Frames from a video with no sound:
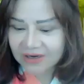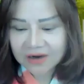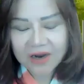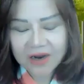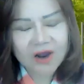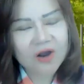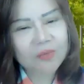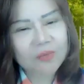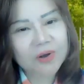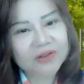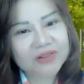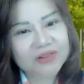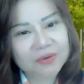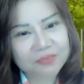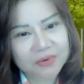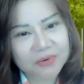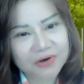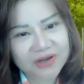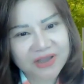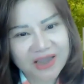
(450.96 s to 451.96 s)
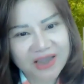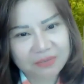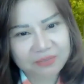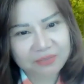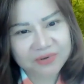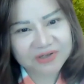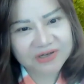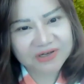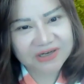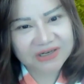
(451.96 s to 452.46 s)
How about the per
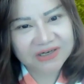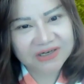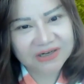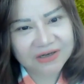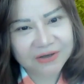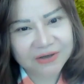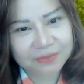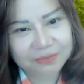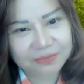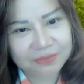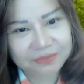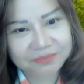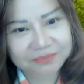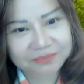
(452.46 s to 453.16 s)
capita income?